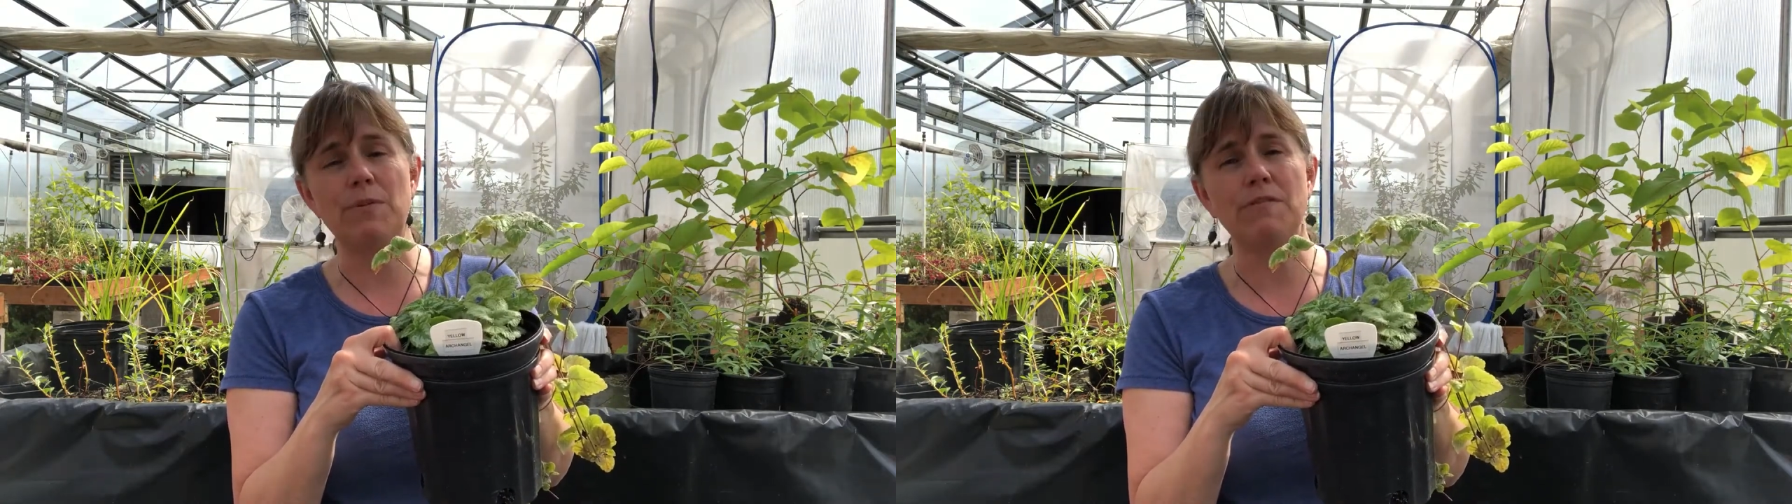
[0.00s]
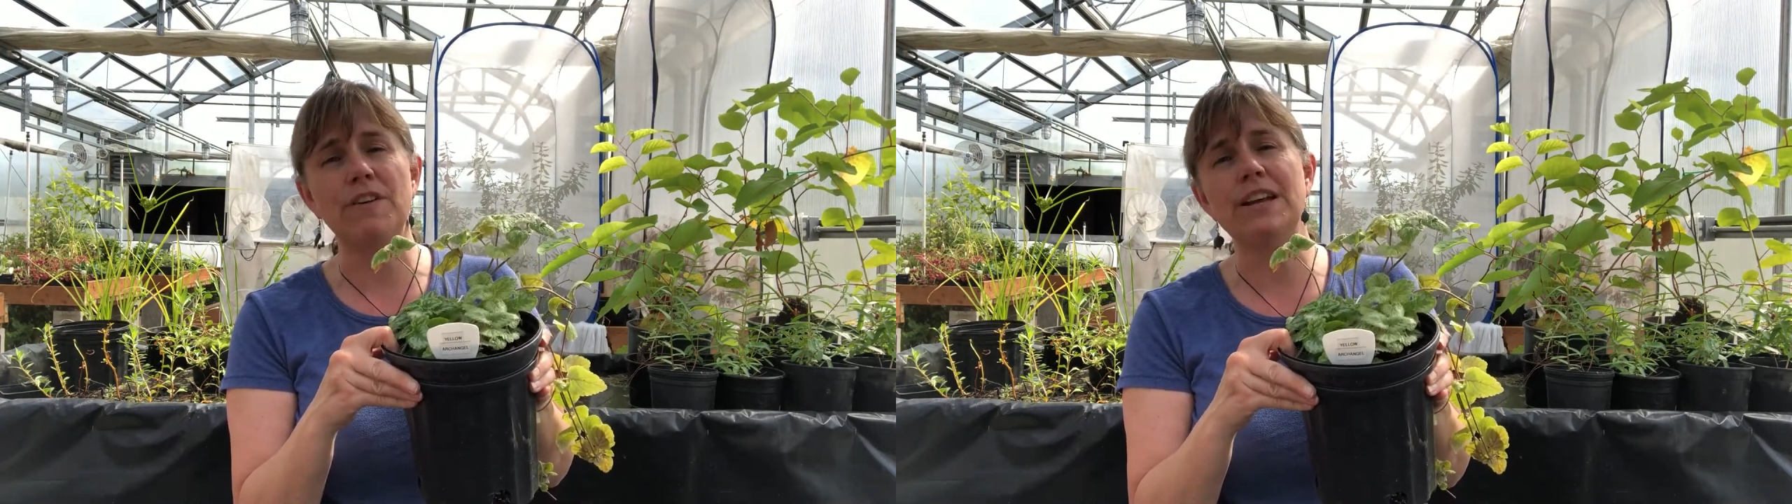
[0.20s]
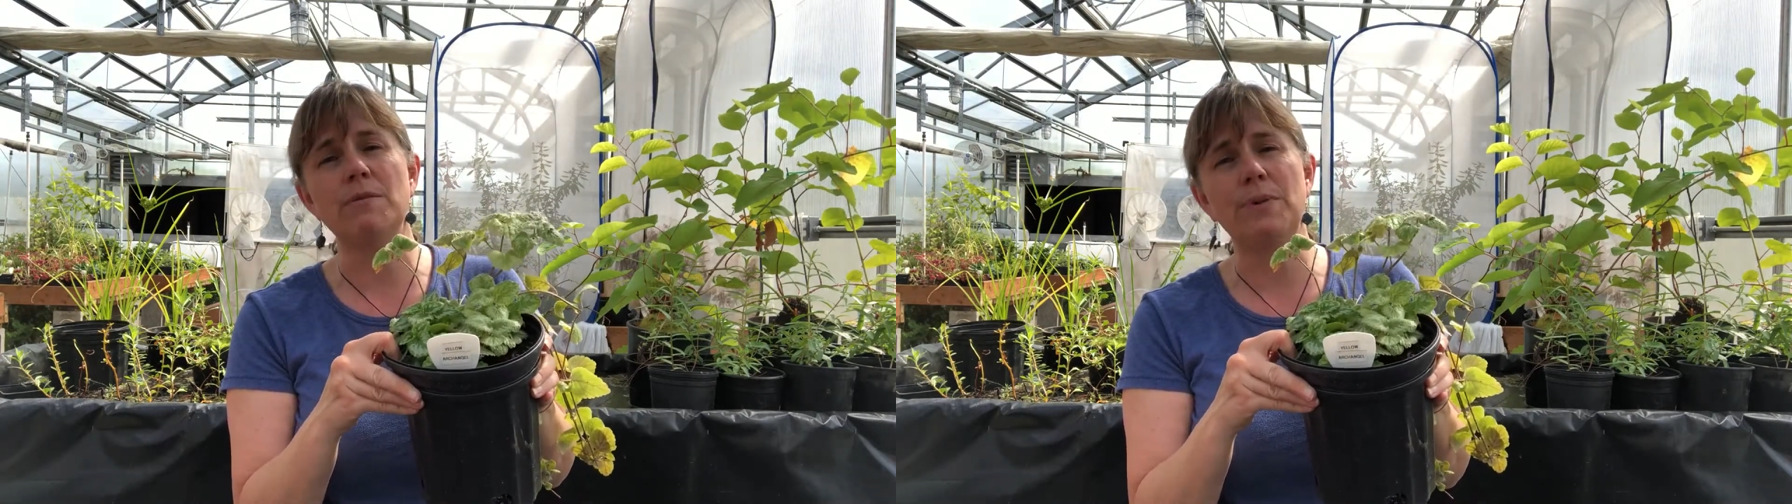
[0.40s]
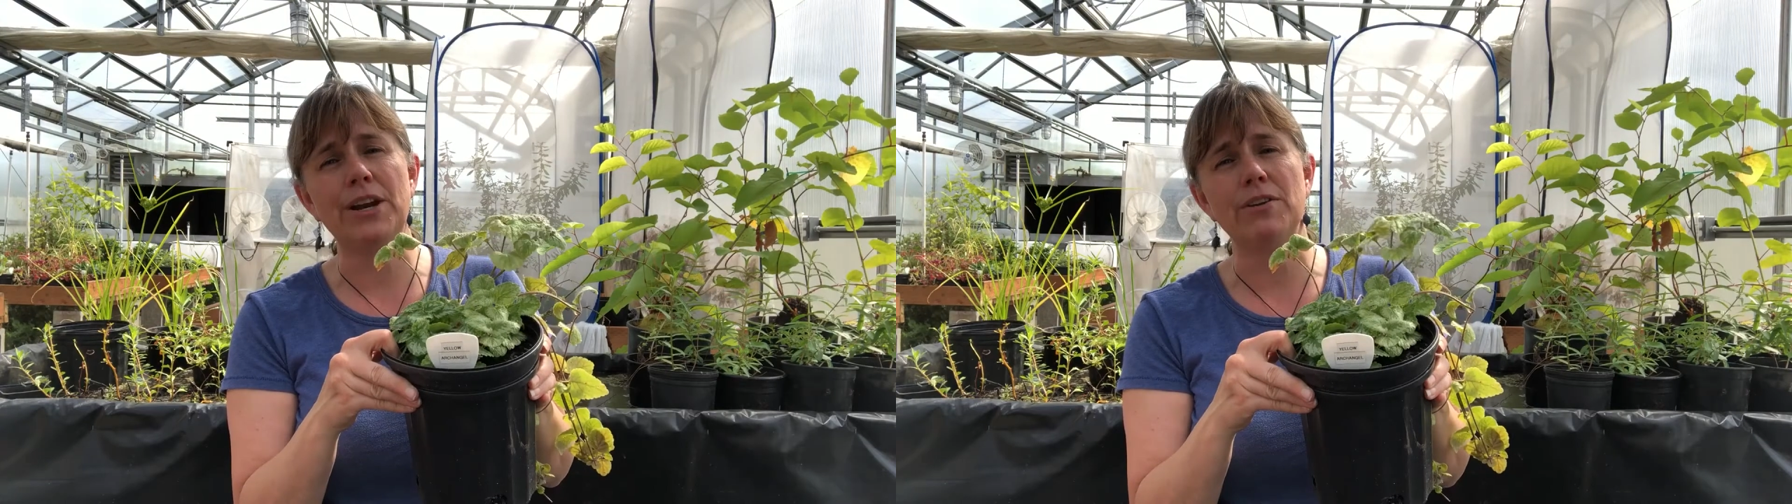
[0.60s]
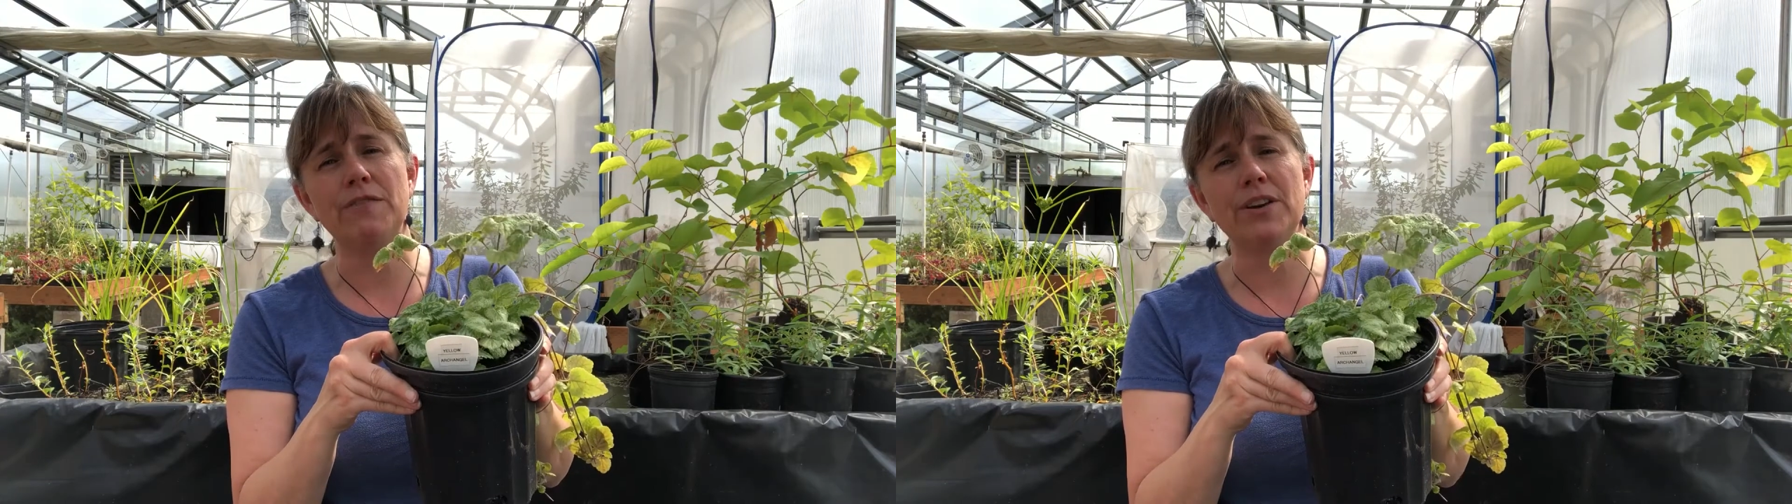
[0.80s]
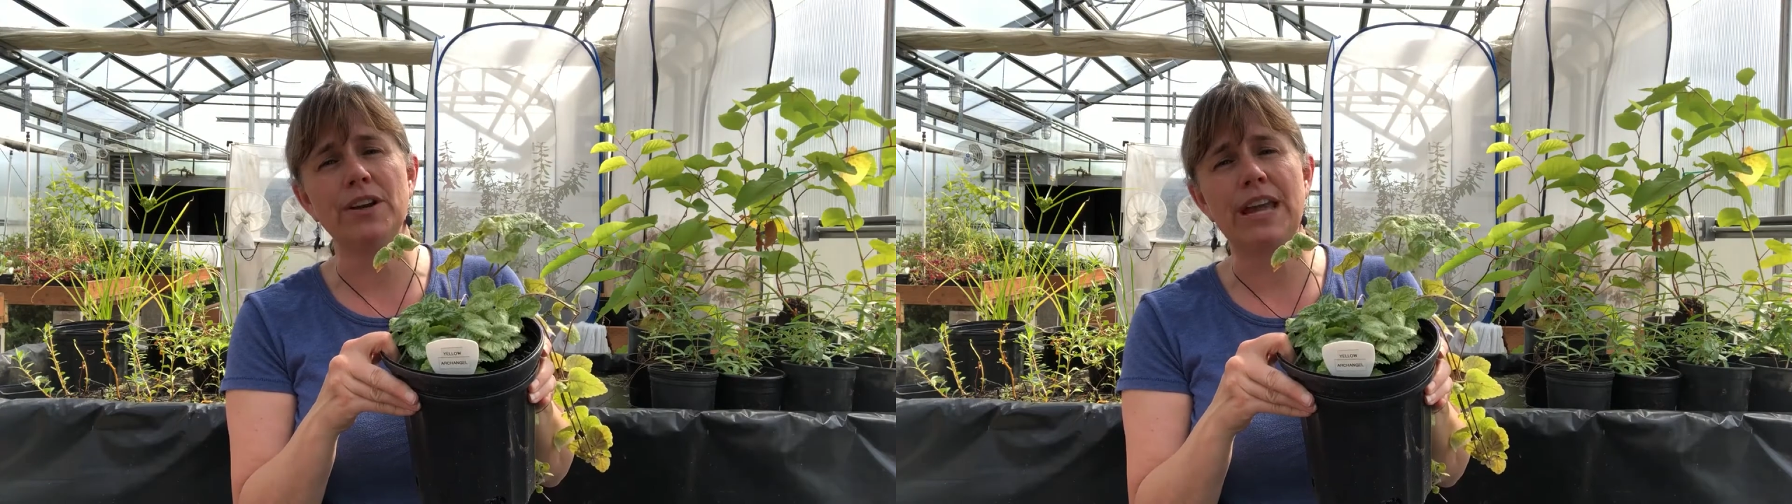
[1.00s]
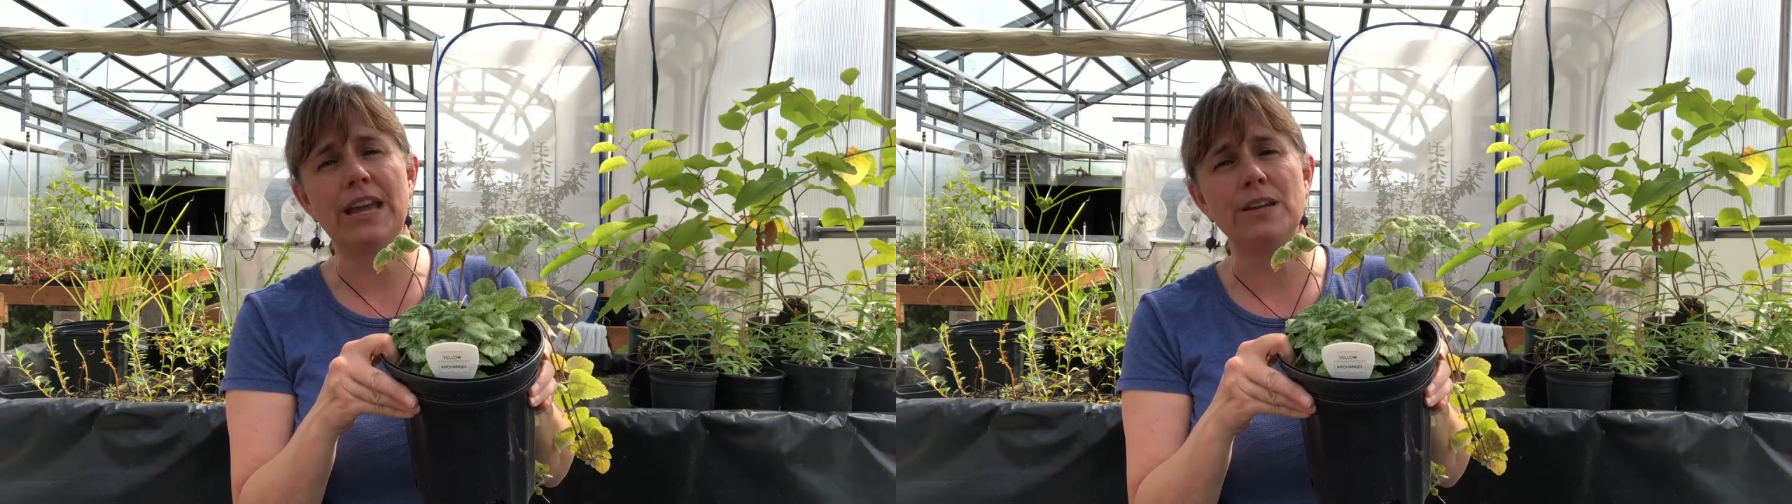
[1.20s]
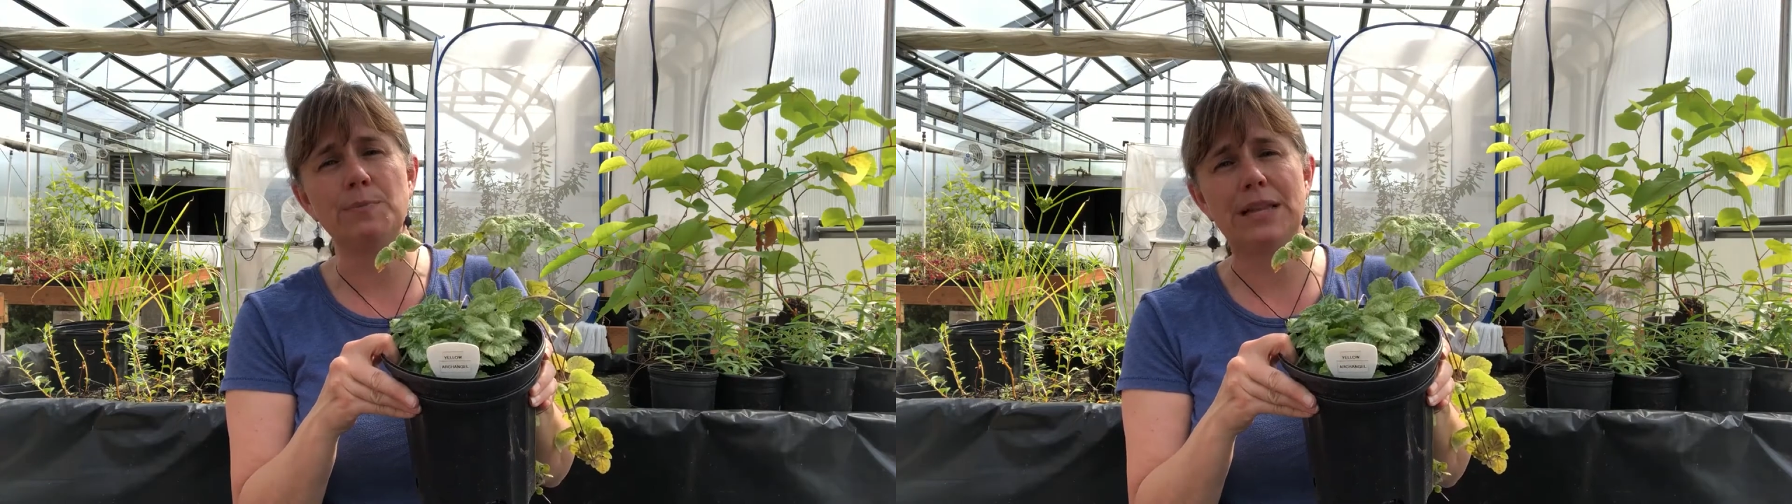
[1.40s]
and find a better
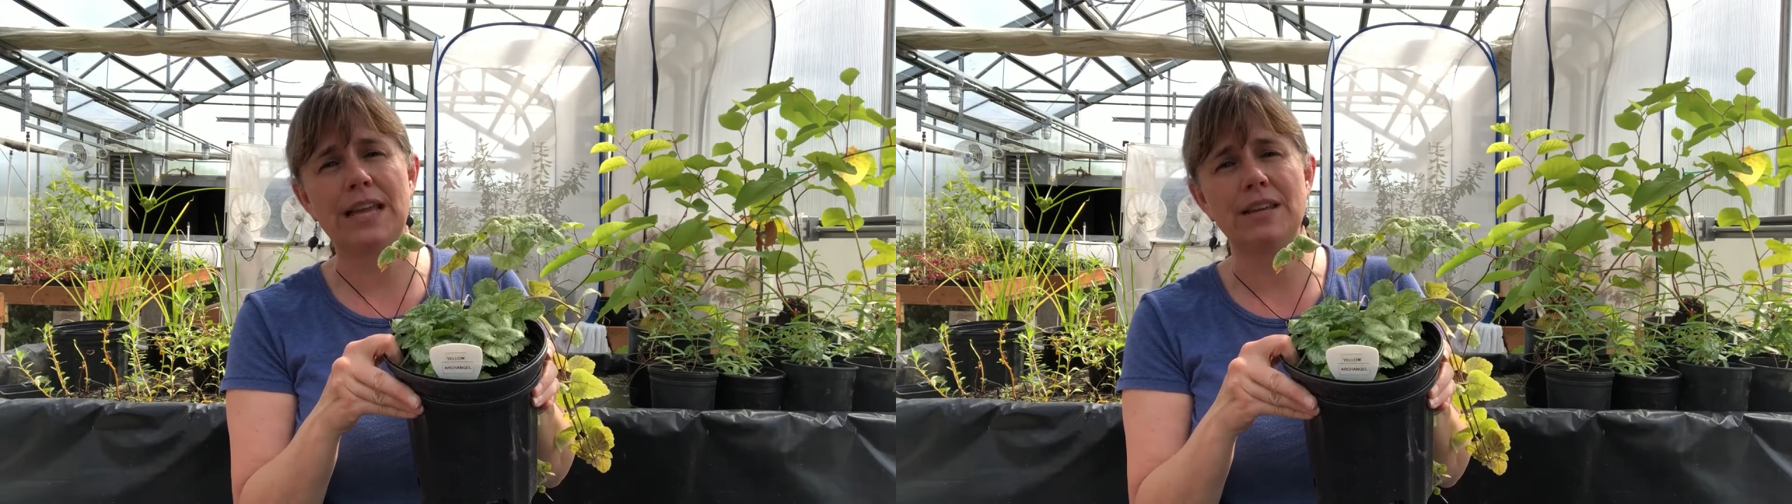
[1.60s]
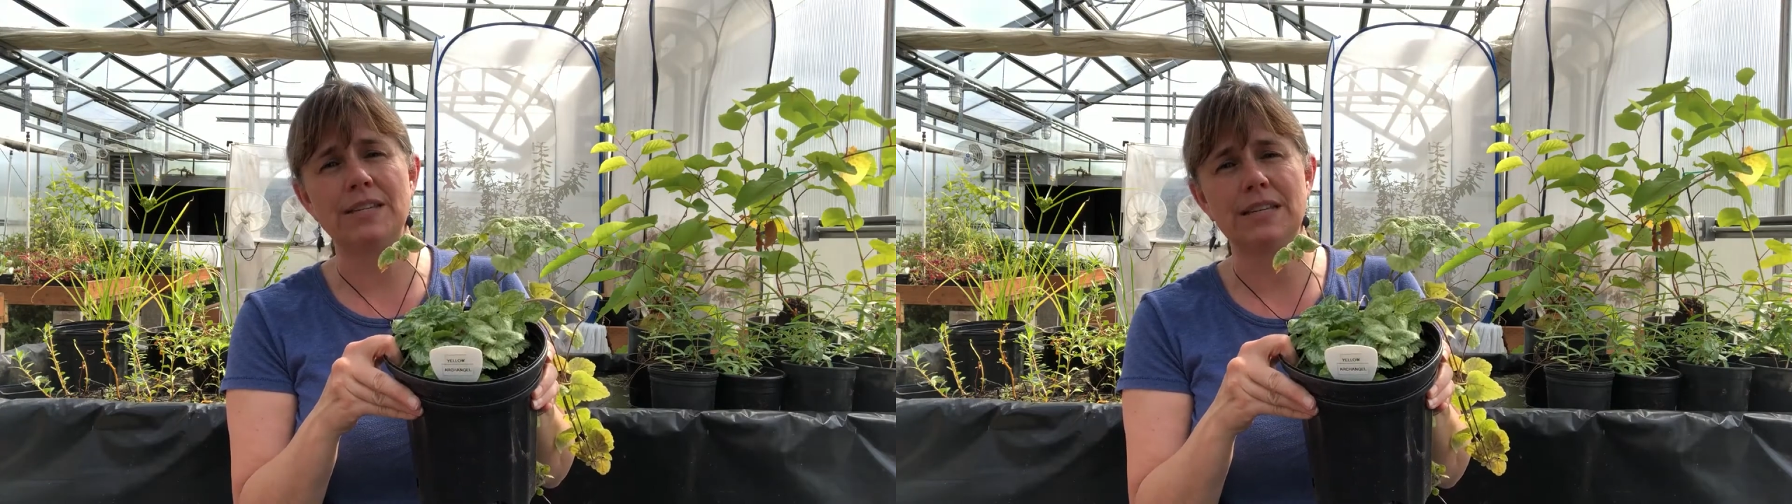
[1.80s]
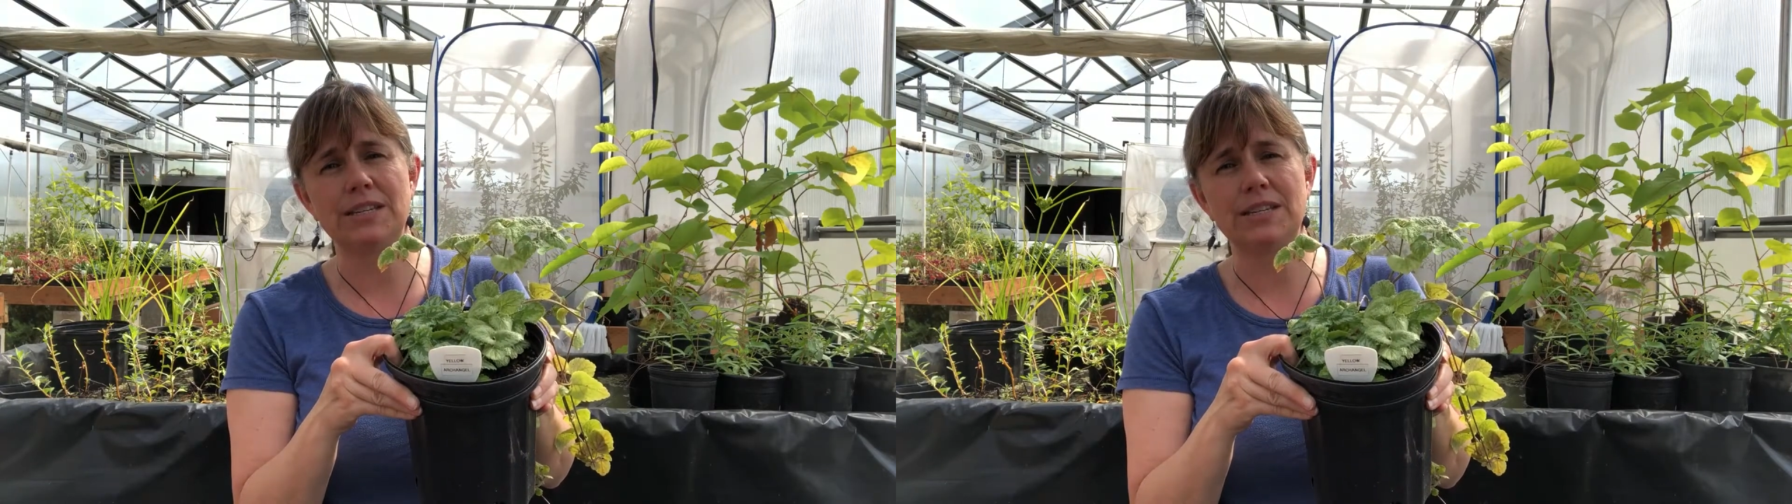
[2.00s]
variegated plant